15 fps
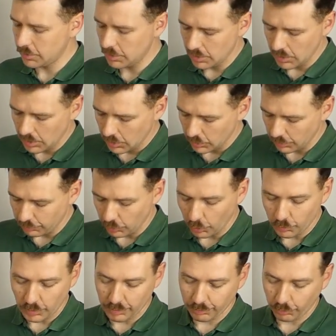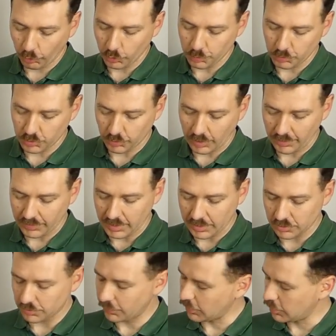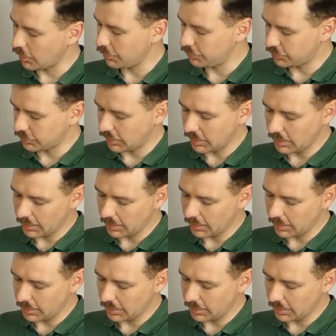You have no reinforcement around the ends of the cuffs here